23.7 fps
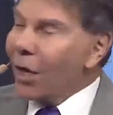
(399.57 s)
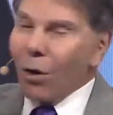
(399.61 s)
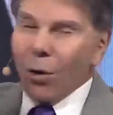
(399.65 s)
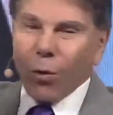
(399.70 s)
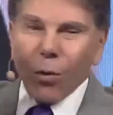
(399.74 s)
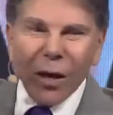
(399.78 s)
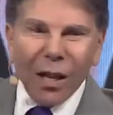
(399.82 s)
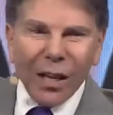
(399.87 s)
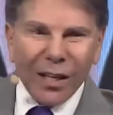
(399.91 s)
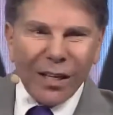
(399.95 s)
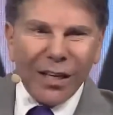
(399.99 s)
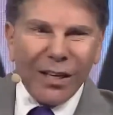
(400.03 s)

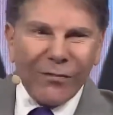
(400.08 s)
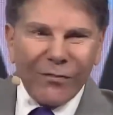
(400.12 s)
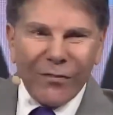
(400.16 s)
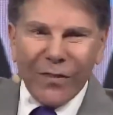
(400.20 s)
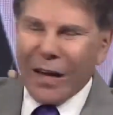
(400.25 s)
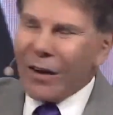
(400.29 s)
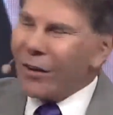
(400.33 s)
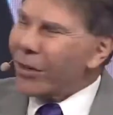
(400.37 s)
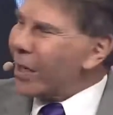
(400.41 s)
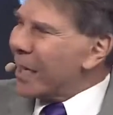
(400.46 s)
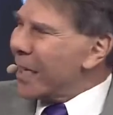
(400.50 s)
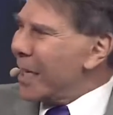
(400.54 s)
well, if,
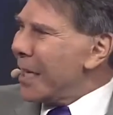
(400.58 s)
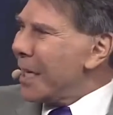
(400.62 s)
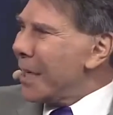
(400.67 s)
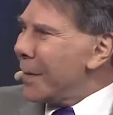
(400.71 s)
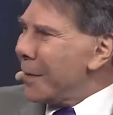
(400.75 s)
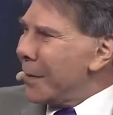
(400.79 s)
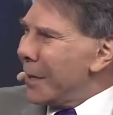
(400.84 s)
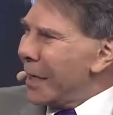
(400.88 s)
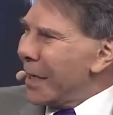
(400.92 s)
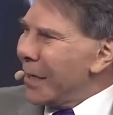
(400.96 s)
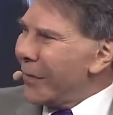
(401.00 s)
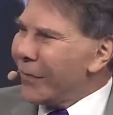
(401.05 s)
they're keep,
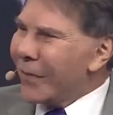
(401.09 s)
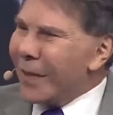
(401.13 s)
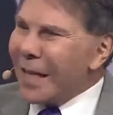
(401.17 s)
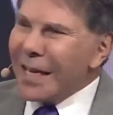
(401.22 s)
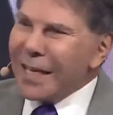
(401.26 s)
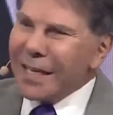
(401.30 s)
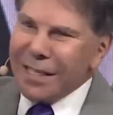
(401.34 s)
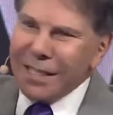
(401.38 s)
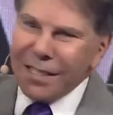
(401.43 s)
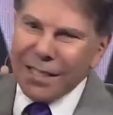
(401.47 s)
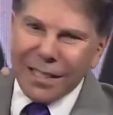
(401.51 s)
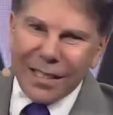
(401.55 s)
if they
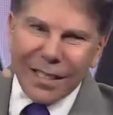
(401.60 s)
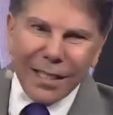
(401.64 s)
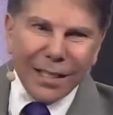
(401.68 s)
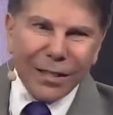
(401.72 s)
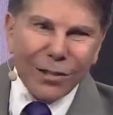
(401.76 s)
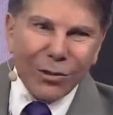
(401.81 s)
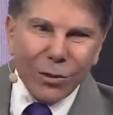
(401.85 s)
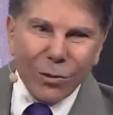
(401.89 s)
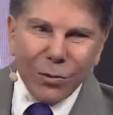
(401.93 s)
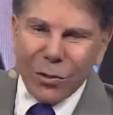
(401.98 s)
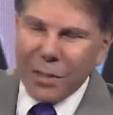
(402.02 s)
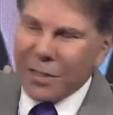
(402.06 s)

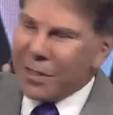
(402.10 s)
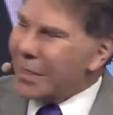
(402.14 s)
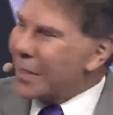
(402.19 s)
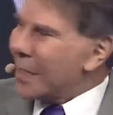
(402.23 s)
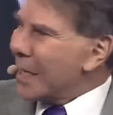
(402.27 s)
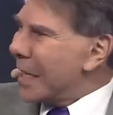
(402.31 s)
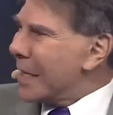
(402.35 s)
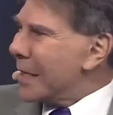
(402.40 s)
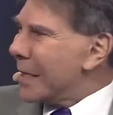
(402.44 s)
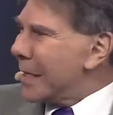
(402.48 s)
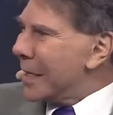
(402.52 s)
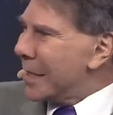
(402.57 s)
continue to
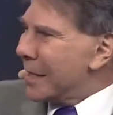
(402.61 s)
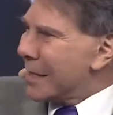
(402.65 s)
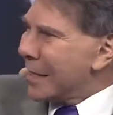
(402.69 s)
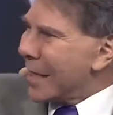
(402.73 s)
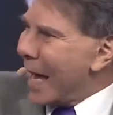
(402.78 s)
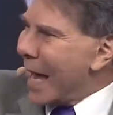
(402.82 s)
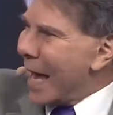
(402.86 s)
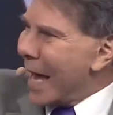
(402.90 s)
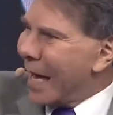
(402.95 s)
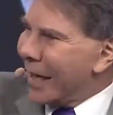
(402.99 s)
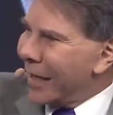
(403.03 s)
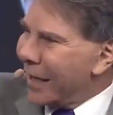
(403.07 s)
send this
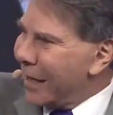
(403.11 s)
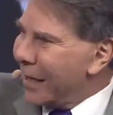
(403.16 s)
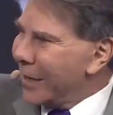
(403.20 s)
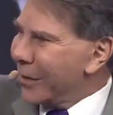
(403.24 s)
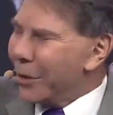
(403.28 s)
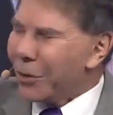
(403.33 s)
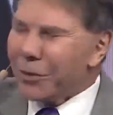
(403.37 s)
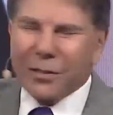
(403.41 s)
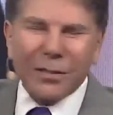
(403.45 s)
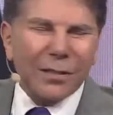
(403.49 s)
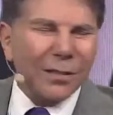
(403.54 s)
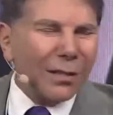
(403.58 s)
ad,
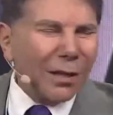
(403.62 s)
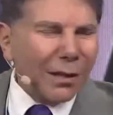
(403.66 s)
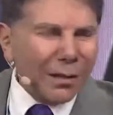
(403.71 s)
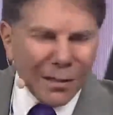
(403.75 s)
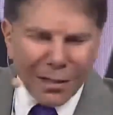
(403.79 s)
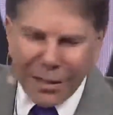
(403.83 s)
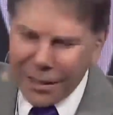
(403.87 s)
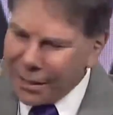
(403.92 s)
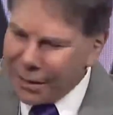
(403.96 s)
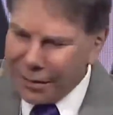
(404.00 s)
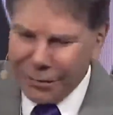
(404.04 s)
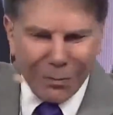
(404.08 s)
they're
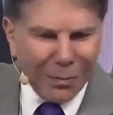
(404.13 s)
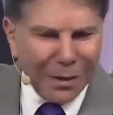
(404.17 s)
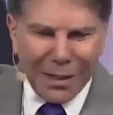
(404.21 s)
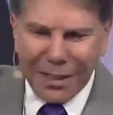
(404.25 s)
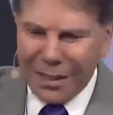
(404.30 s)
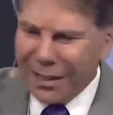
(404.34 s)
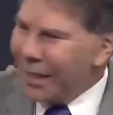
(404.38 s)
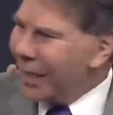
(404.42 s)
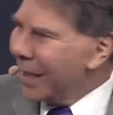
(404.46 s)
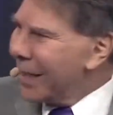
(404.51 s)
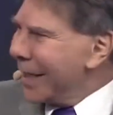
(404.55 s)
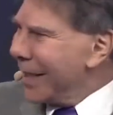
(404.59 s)
dunning
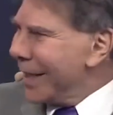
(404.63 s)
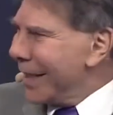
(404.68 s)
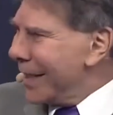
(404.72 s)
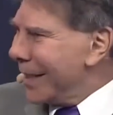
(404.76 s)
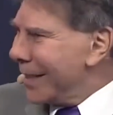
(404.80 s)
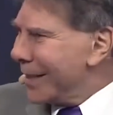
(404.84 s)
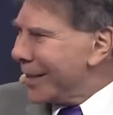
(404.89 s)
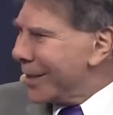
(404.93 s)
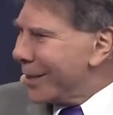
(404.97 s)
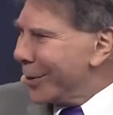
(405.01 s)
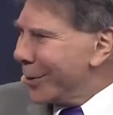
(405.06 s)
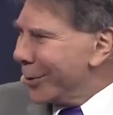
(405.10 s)
me
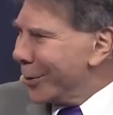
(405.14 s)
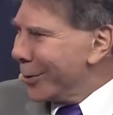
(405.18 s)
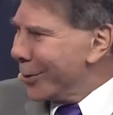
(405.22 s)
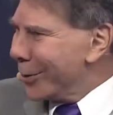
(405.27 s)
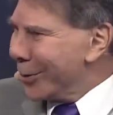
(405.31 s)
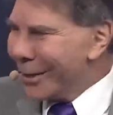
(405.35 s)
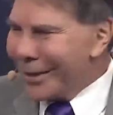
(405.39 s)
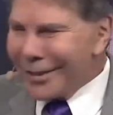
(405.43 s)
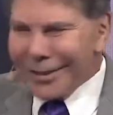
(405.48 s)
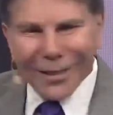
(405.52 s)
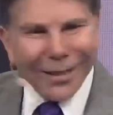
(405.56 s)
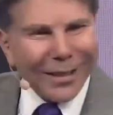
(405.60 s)
into
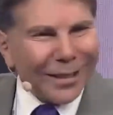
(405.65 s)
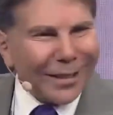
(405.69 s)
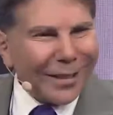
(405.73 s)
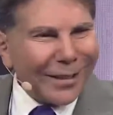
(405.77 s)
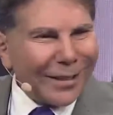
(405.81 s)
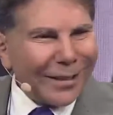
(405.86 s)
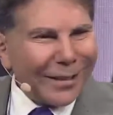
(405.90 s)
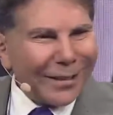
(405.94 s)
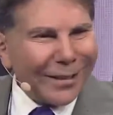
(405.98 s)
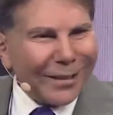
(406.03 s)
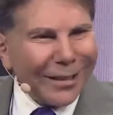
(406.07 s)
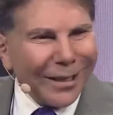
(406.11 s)

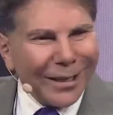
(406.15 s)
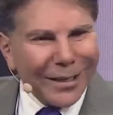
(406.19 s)
uh,